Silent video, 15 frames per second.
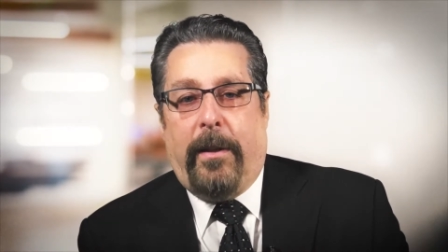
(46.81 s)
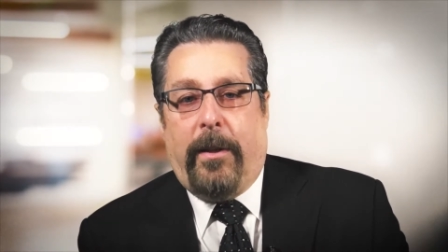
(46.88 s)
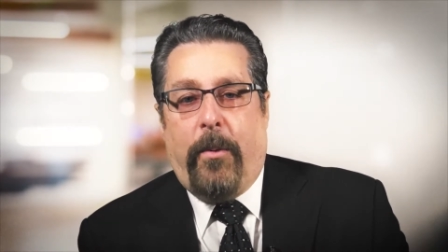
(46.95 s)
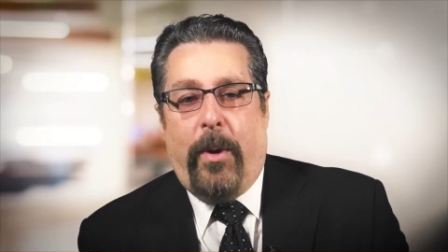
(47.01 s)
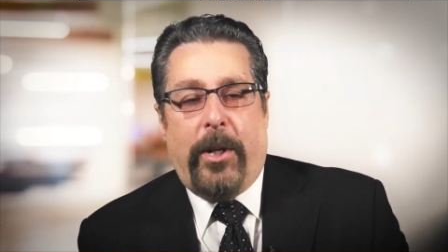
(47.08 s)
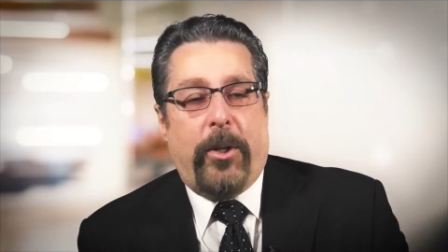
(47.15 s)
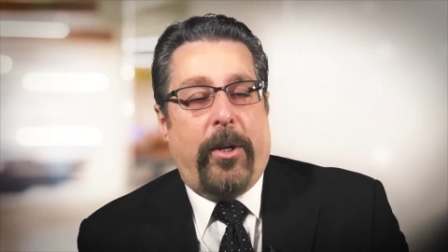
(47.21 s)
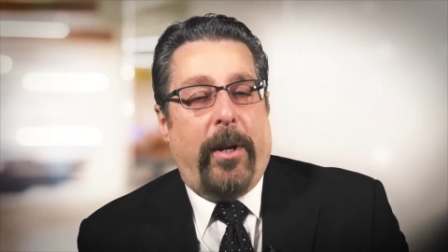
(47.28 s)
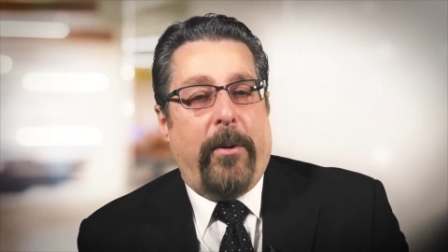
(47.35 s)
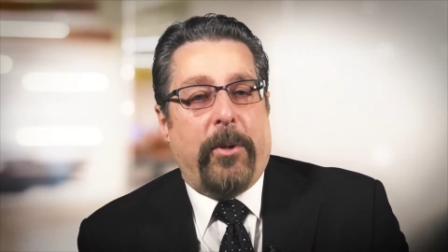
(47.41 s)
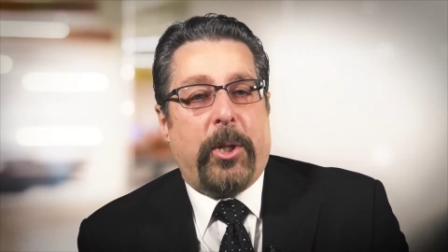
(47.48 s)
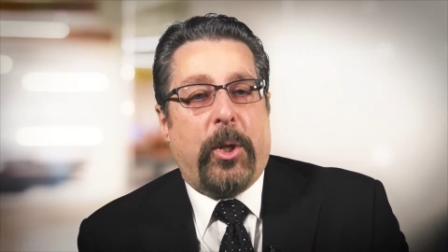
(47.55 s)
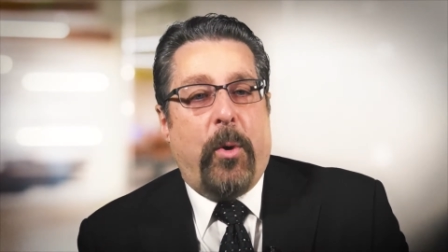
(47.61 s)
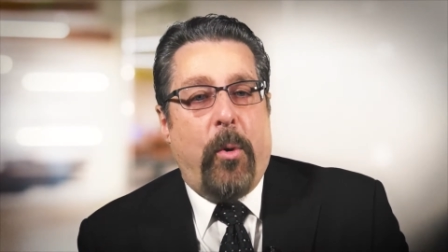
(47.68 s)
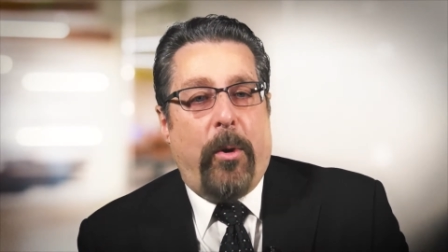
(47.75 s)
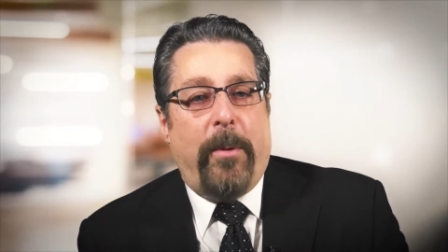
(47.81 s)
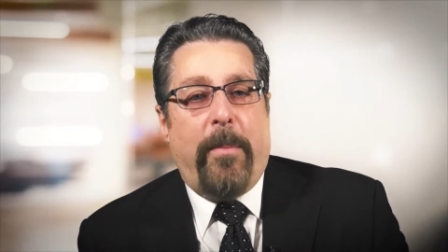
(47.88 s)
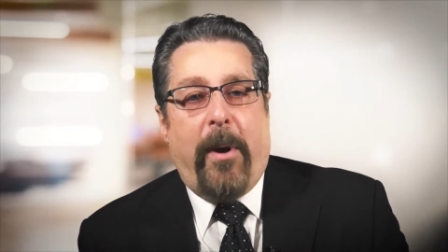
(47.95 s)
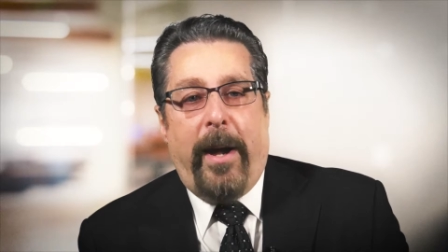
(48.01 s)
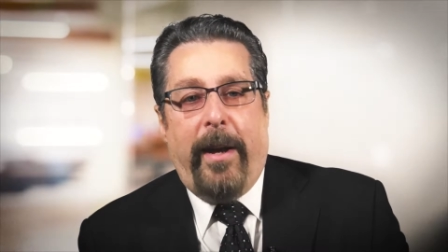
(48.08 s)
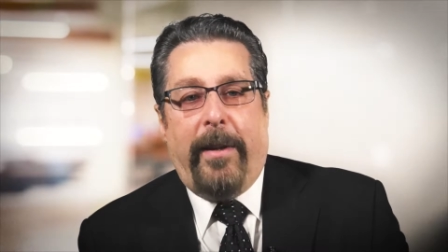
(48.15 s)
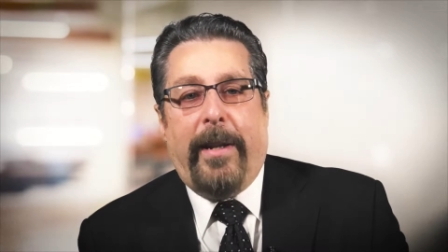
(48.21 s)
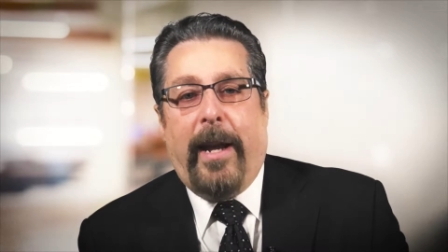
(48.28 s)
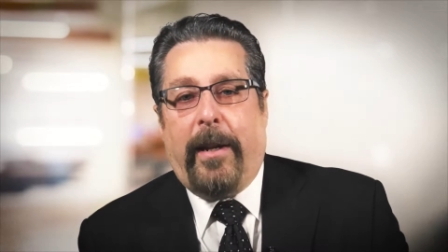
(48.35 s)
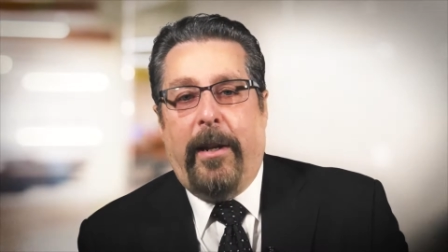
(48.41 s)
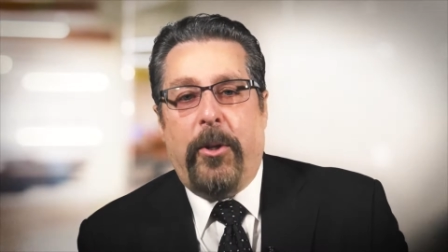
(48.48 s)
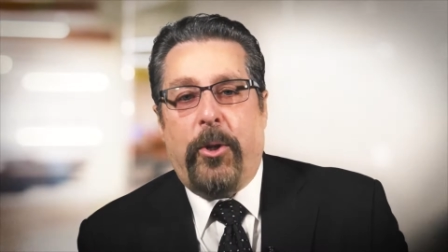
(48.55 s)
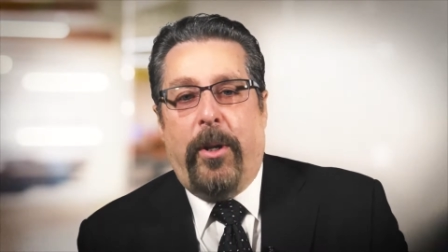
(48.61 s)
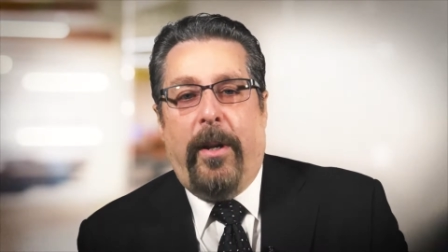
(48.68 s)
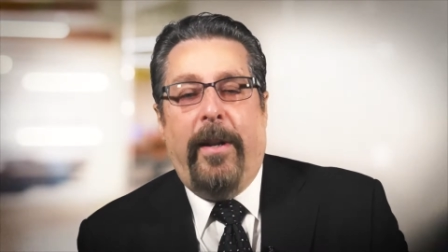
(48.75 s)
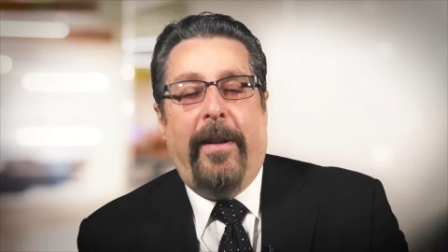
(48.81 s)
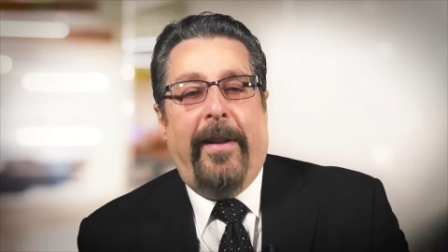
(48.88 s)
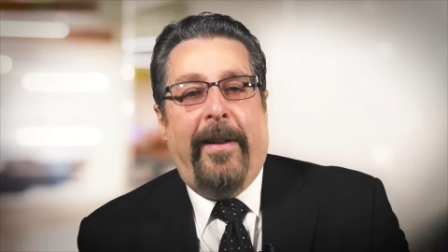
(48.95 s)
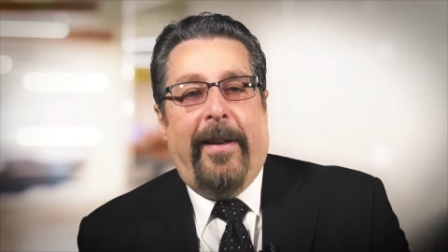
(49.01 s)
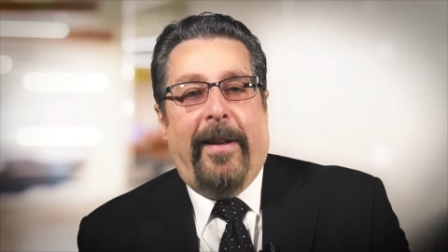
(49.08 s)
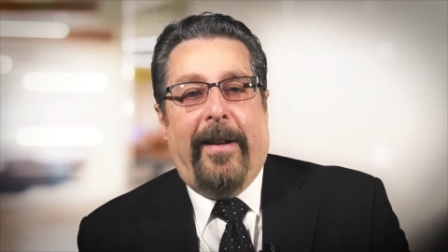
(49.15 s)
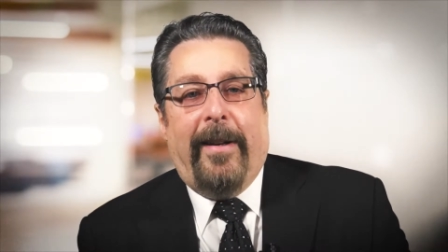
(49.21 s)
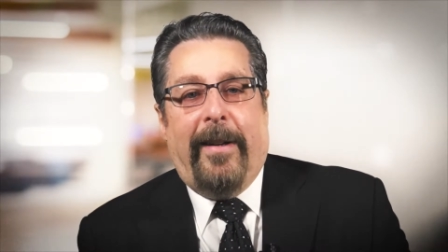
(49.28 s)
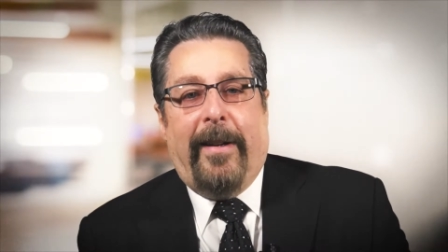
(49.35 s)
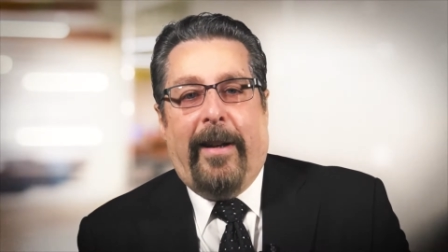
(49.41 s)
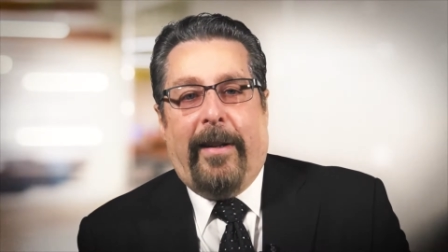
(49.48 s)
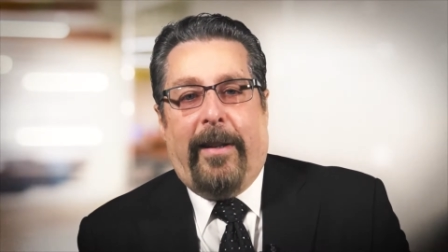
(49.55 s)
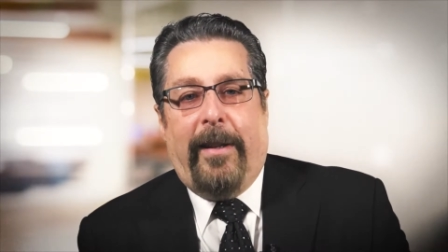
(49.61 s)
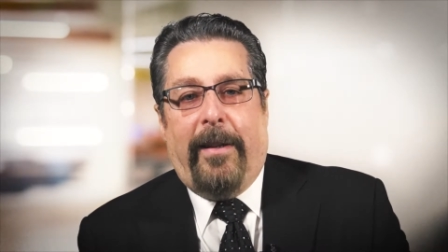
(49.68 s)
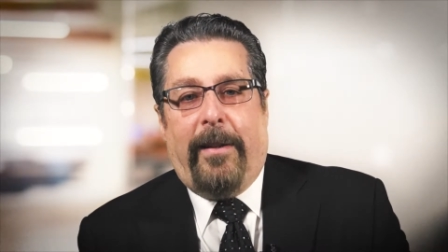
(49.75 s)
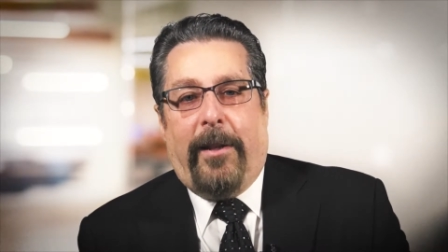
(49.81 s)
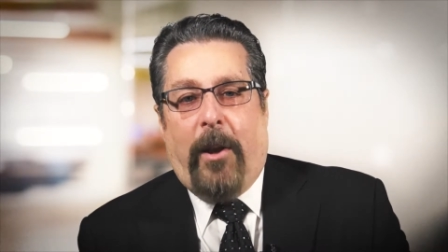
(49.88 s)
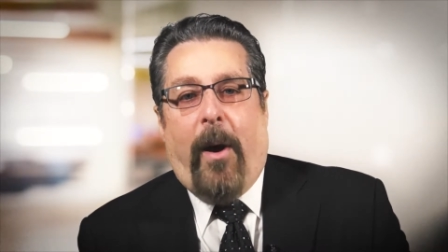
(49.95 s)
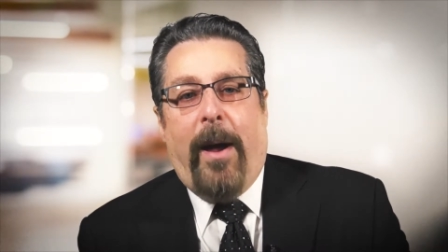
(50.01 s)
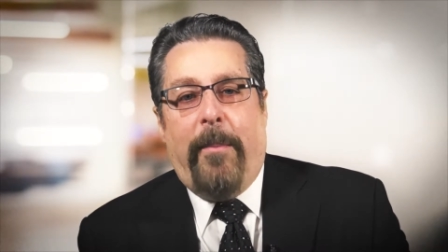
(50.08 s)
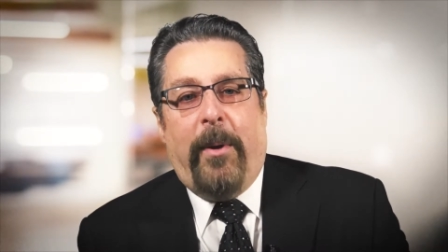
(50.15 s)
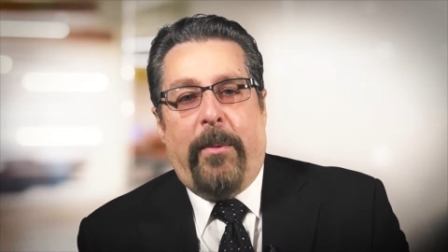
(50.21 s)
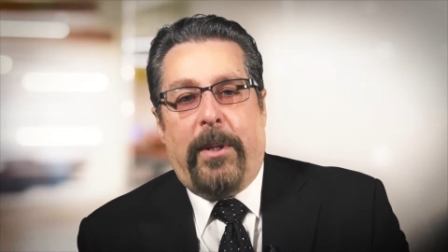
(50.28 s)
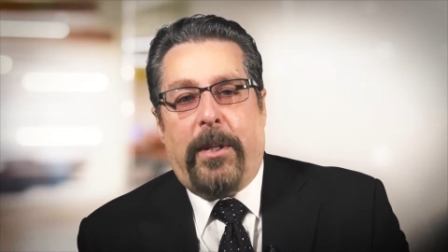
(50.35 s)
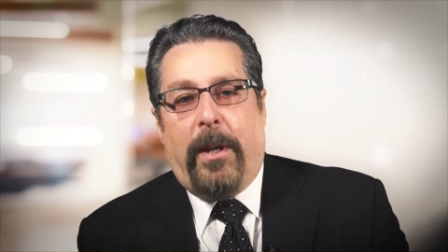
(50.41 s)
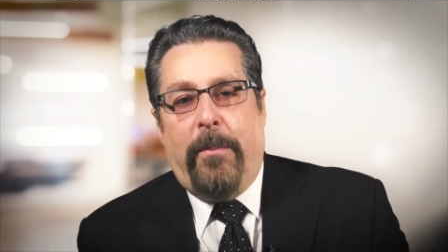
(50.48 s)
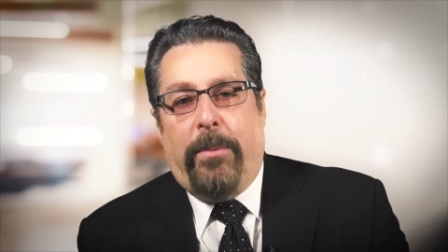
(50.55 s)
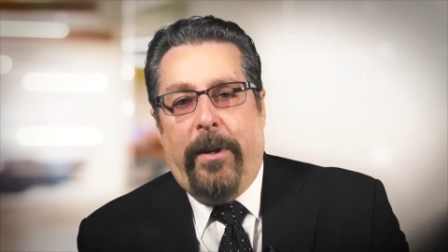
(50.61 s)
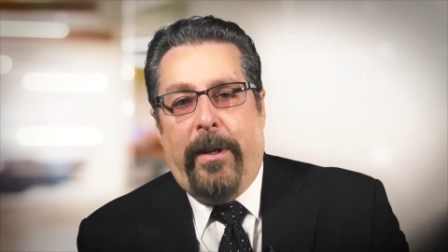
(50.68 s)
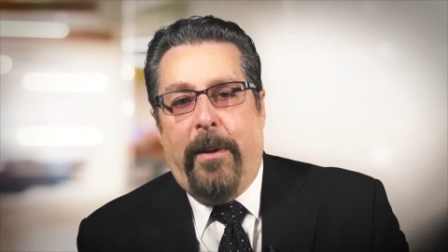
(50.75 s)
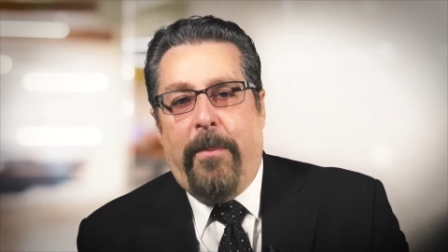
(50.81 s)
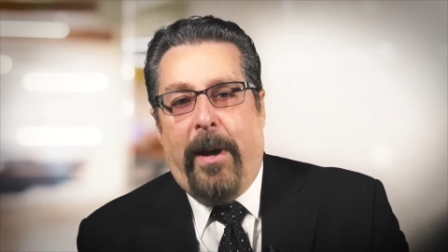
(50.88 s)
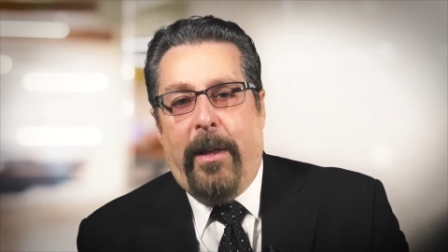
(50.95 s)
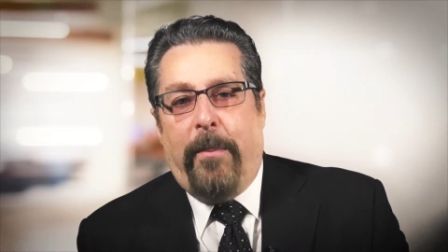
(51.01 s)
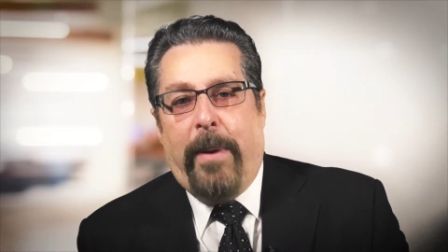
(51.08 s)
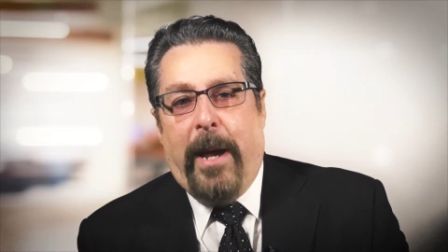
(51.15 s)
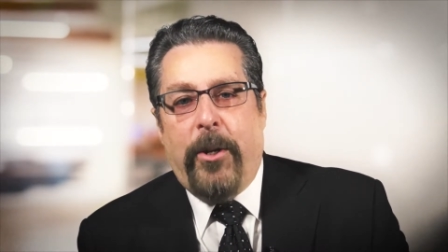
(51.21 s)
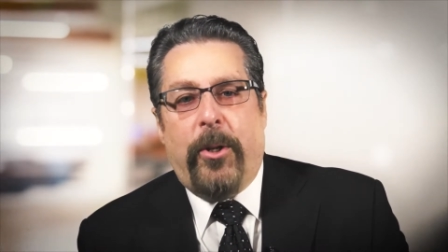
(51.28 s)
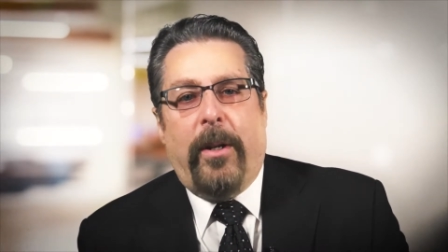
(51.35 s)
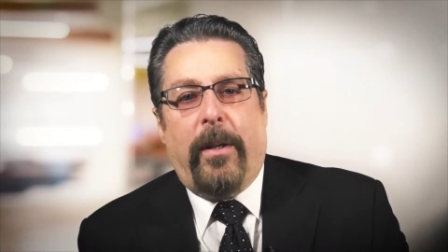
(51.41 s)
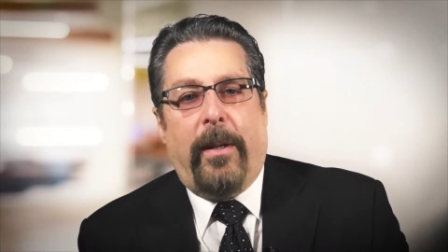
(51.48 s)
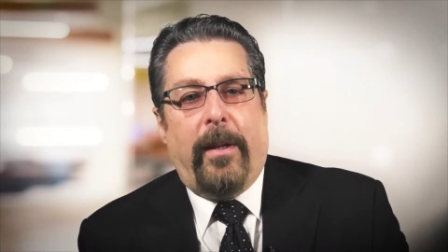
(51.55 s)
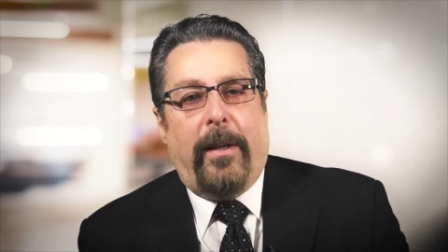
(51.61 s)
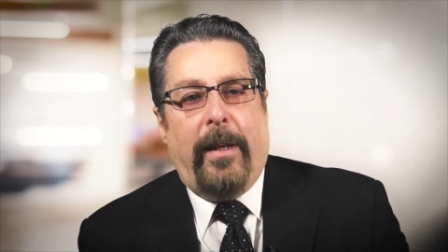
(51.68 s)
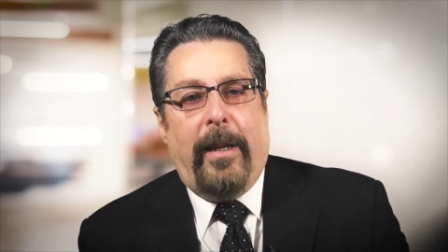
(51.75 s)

questionnaire scored by a technician uh, at the time it's completed by the patient.